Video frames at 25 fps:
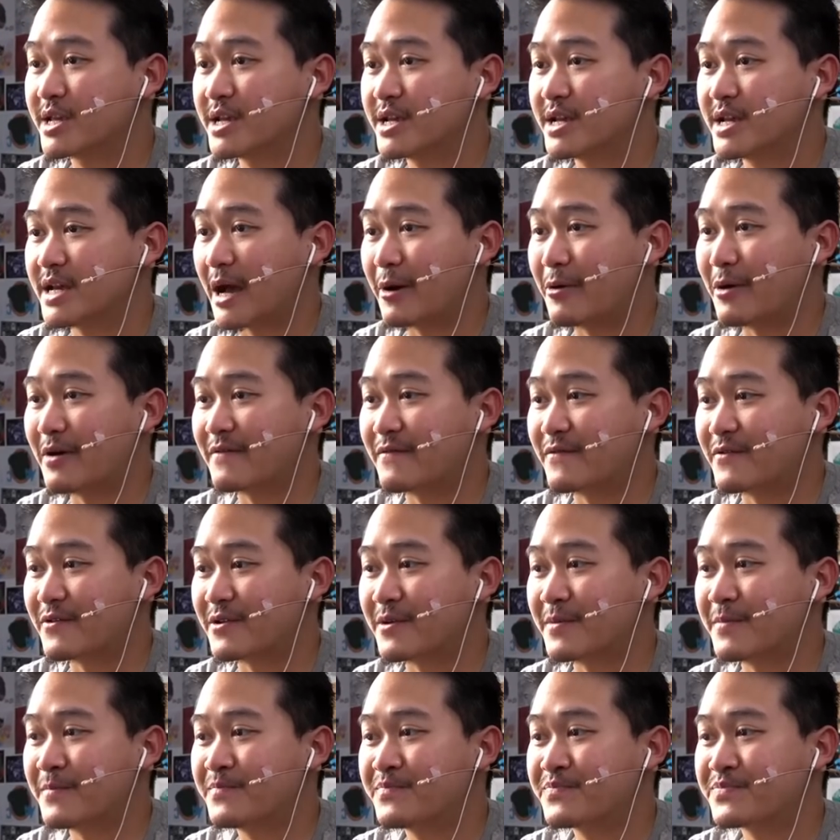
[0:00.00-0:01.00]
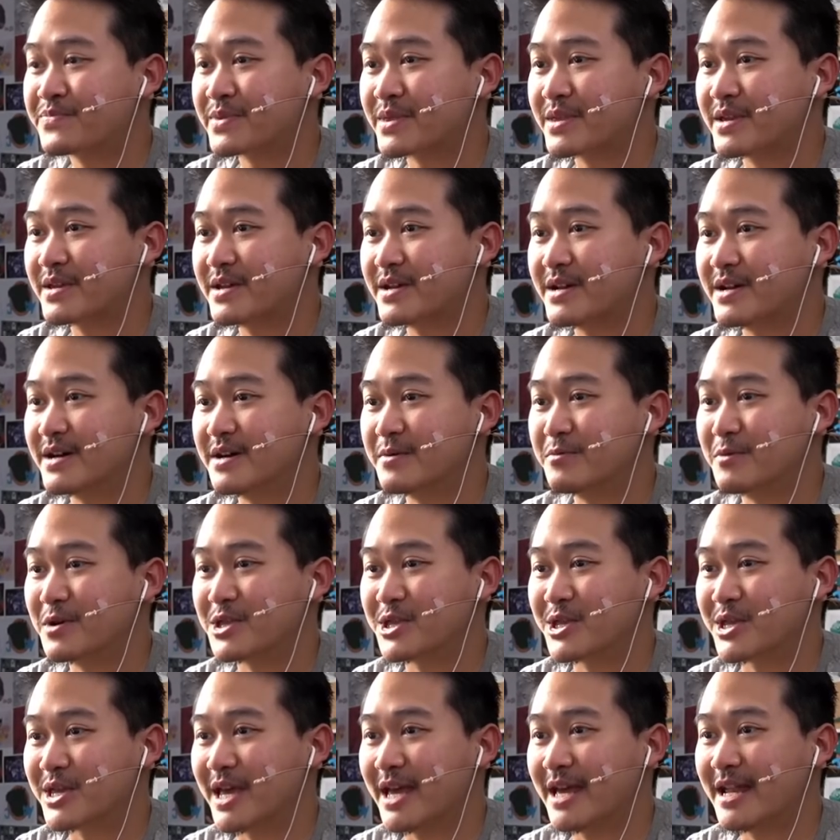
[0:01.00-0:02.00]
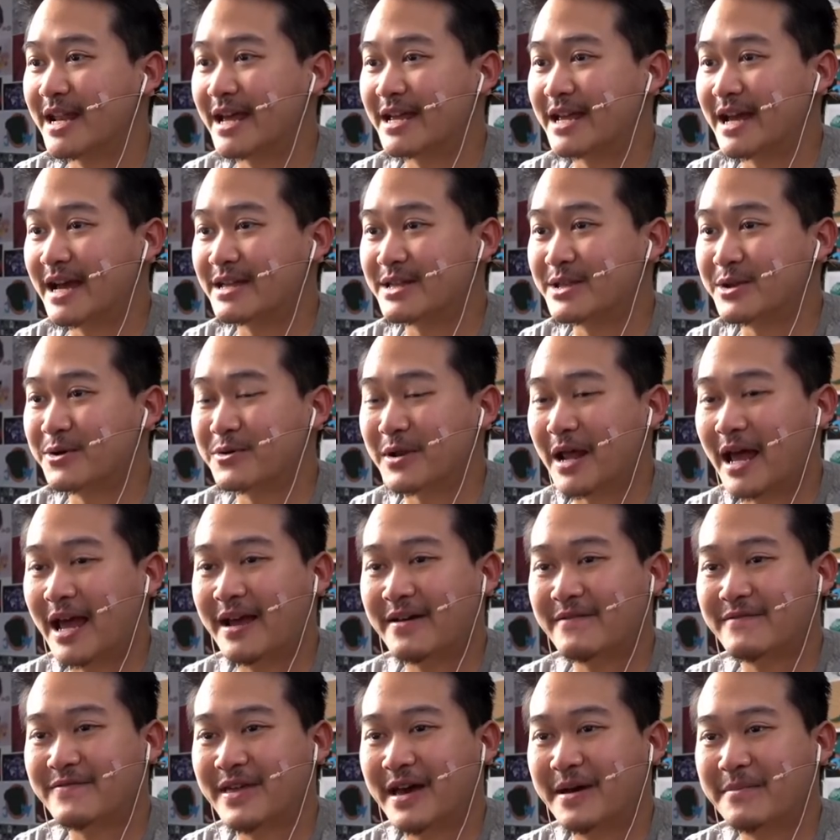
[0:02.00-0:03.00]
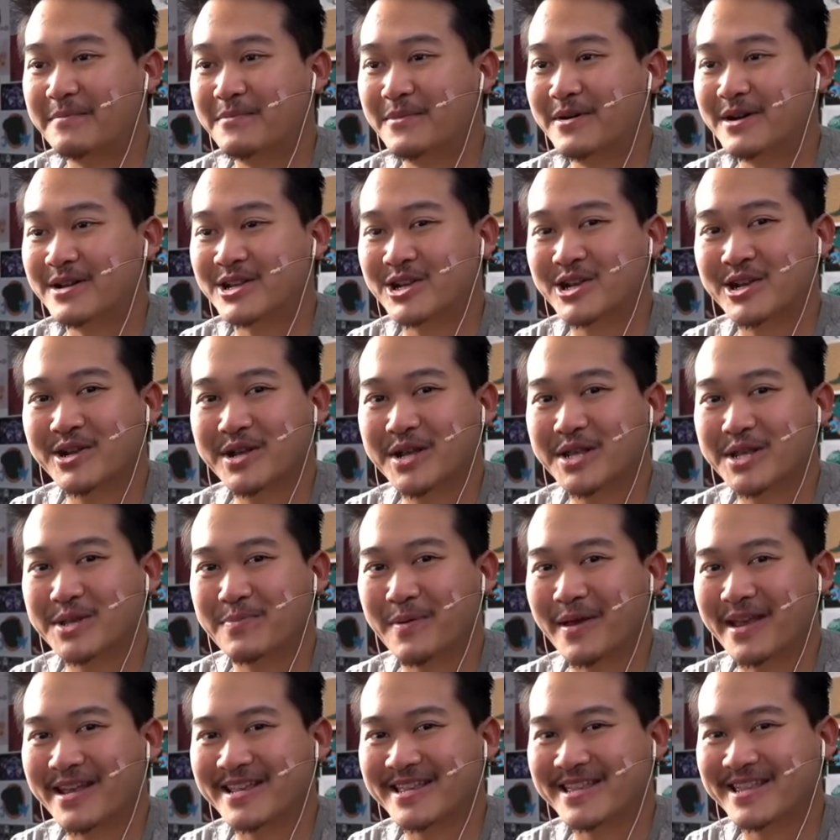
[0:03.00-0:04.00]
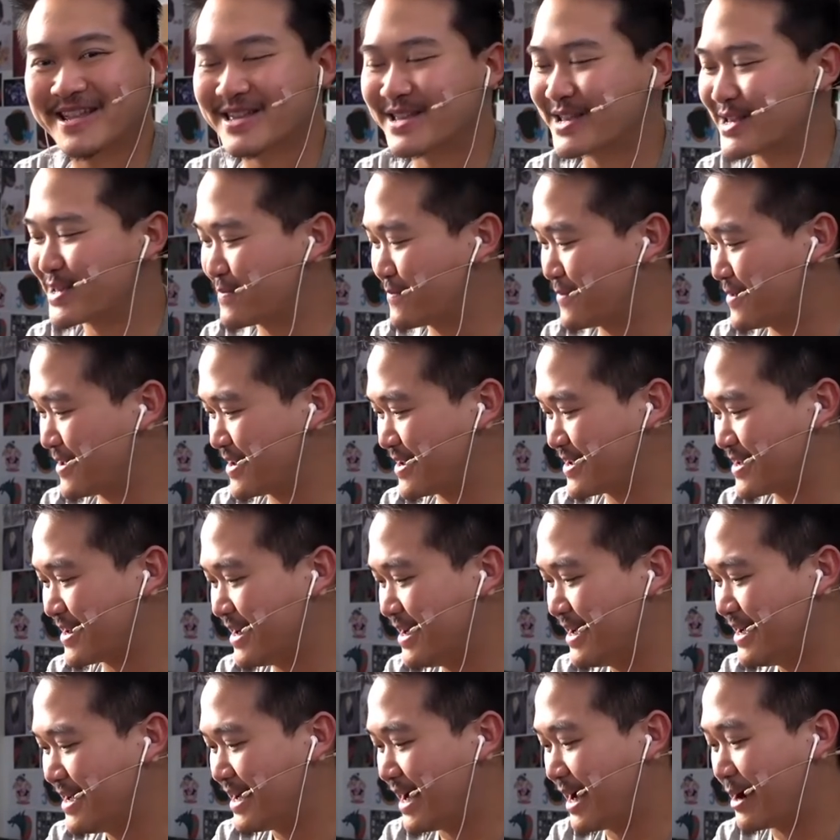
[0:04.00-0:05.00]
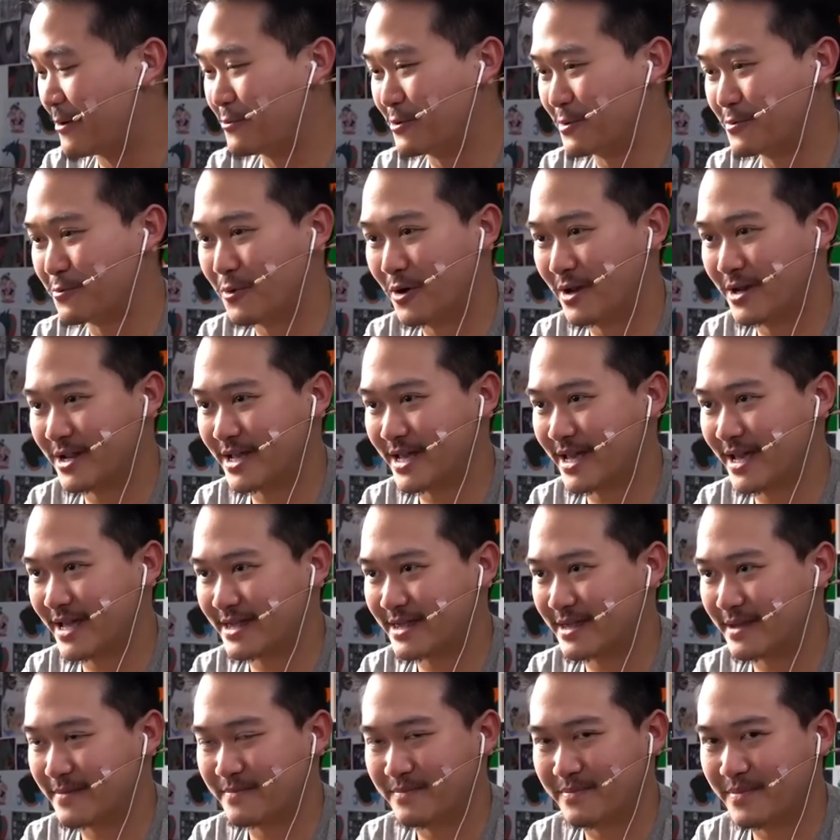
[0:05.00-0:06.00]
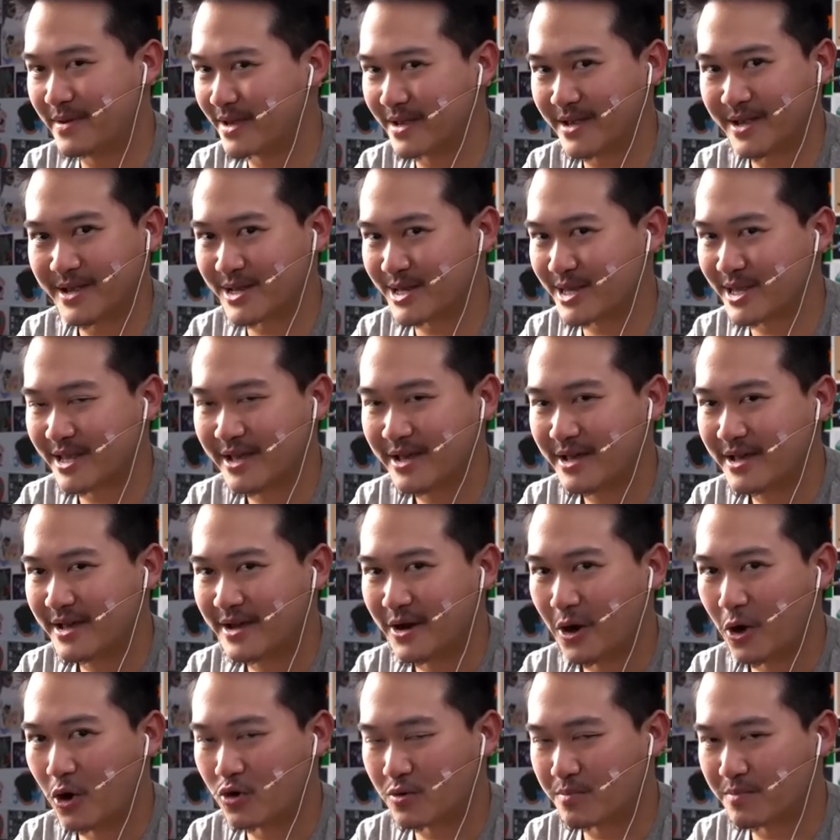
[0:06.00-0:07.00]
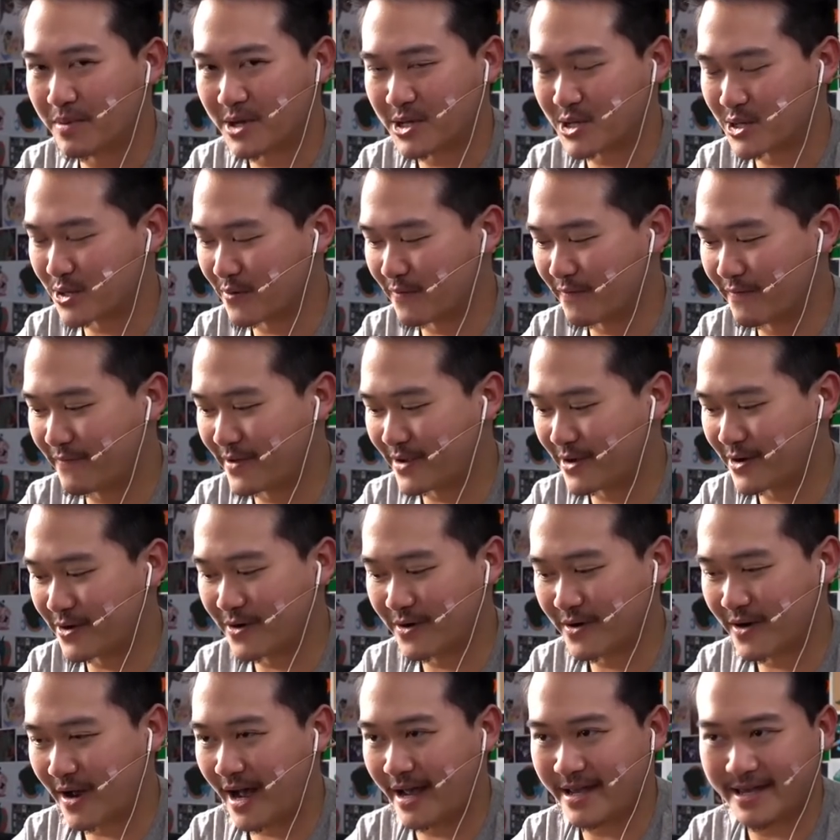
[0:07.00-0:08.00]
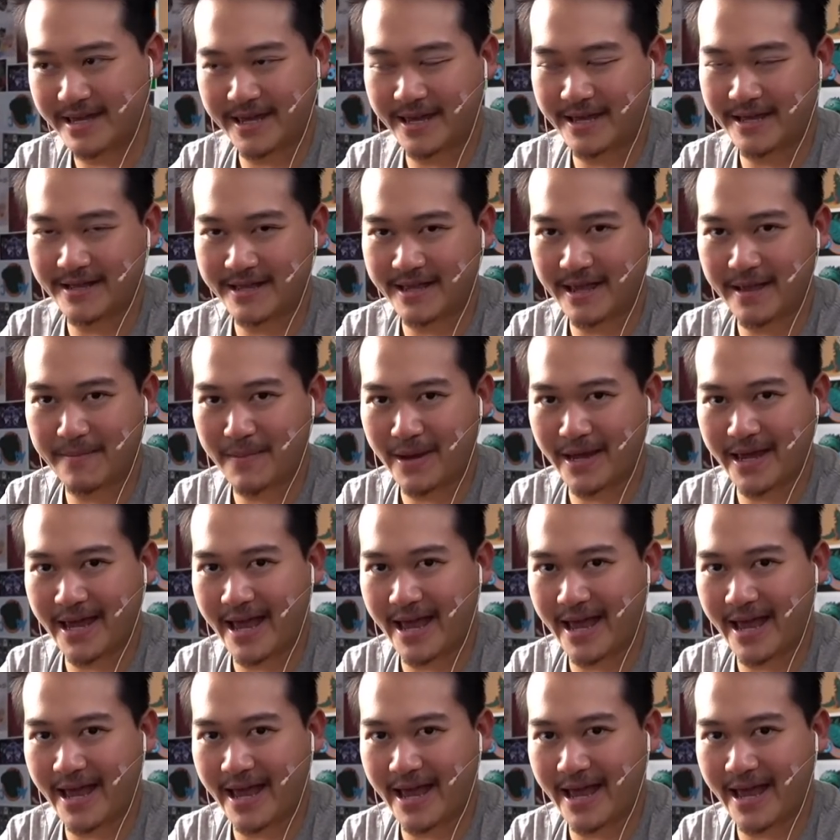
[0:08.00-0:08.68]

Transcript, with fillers: However, once again, I don't have that much space to display it. I would want to get the biggest Hulkbuster figure I can get my